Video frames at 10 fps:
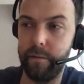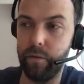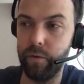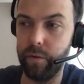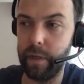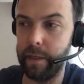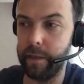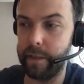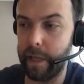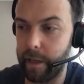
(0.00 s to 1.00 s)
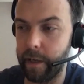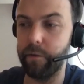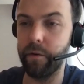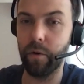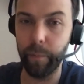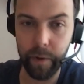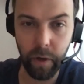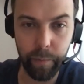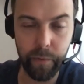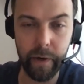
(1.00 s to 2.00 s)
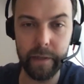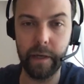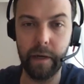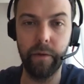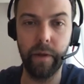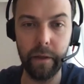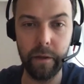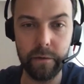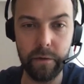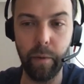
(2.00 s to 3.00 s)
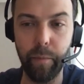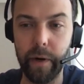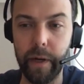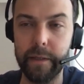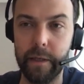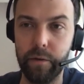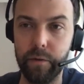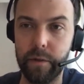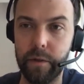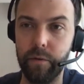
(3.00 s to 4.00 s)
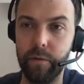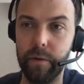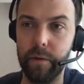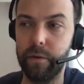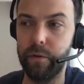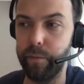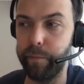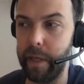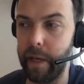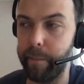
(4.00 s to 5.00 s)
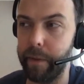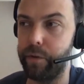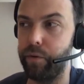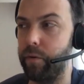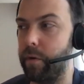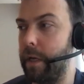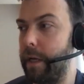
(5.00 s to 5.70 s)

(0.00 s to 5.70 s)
to understand how the company operates, how the industry operates, and to be able to